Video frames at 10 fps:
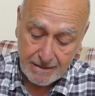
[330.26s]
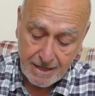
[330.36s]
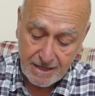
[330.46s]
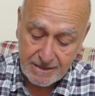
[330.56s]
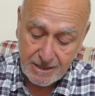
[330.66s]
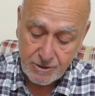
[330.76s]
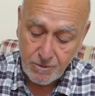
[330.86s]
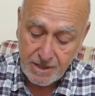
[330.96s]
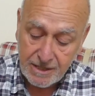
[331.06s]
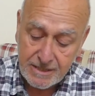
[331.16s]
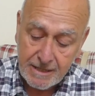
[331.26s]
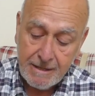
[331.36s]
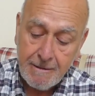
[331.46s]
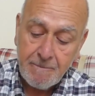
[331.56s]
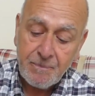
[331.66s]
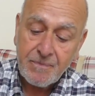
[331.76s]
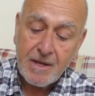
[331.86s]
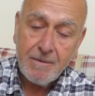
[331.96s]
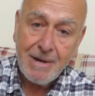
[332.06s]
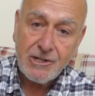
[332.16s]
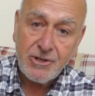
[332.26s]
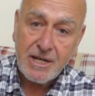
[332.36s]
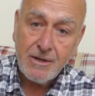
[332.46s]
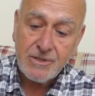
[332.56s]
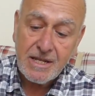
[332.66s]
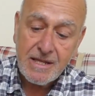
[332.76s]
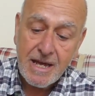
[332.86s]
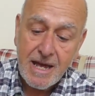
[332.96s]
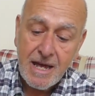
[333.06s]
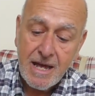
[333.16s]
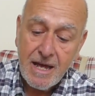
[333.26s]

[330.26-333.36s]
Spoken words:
as this one is. Battery goes in there,